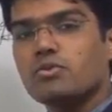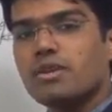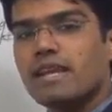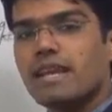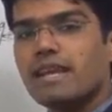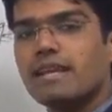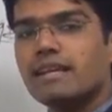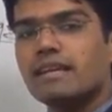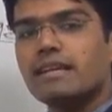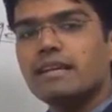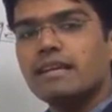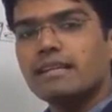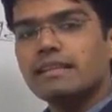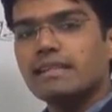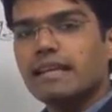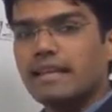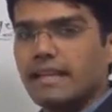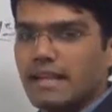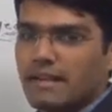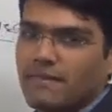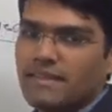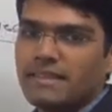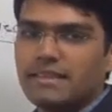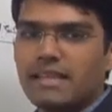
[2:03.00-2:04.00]
to take the
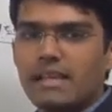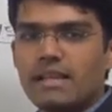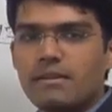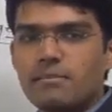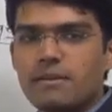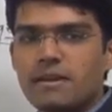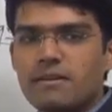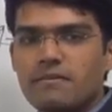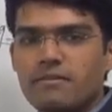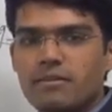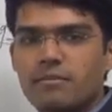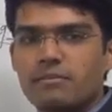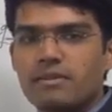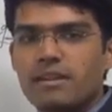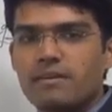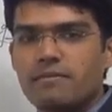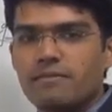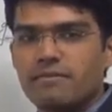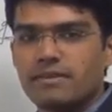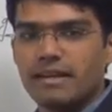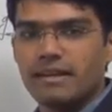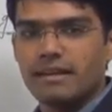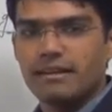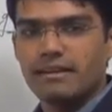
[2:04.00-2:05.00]
11th element from
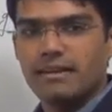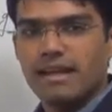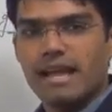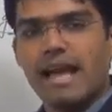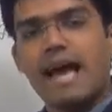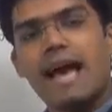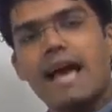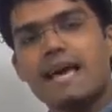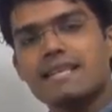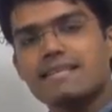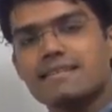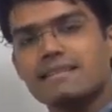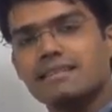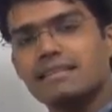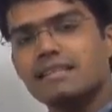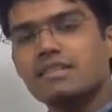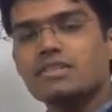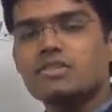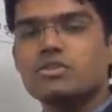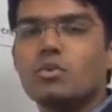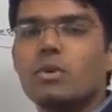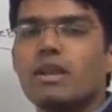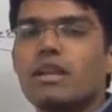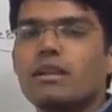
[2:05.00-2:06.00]
left end as
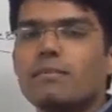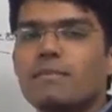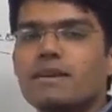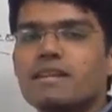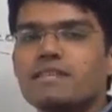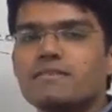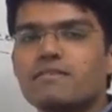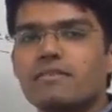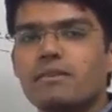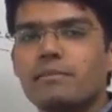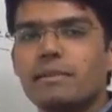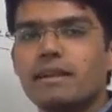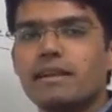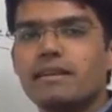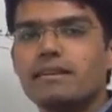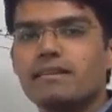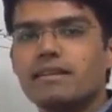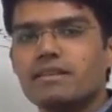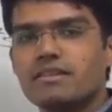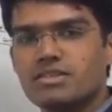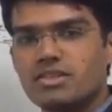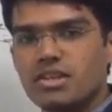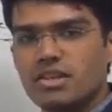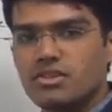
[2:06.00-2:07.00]
these two elements will be
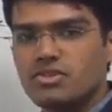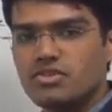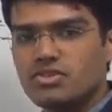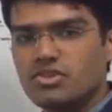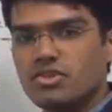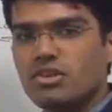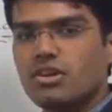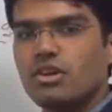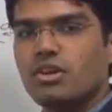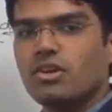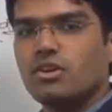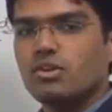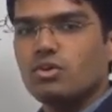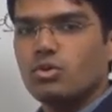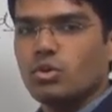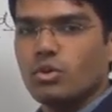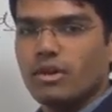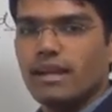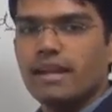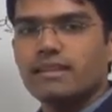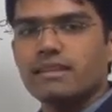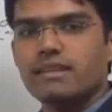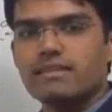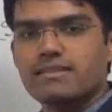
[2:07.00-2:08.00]
interchanged to
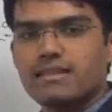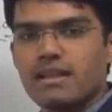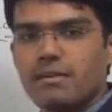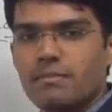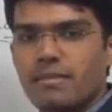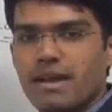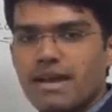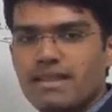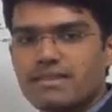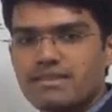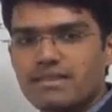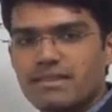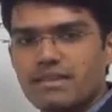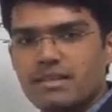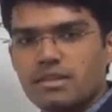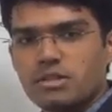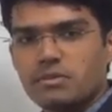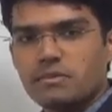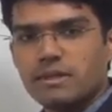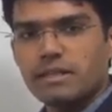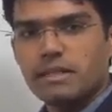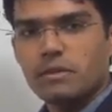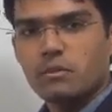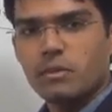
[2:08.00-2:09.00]
get the sum as
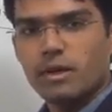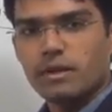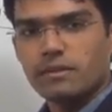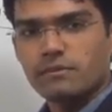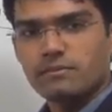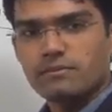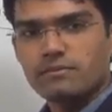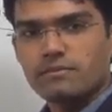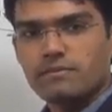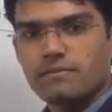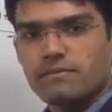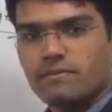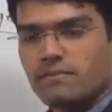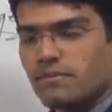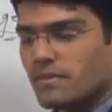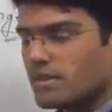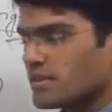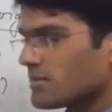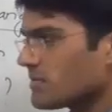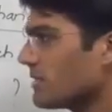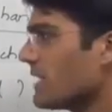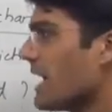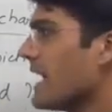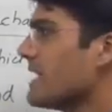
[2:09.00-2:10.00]
21
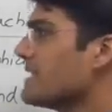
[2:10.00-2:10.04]
so the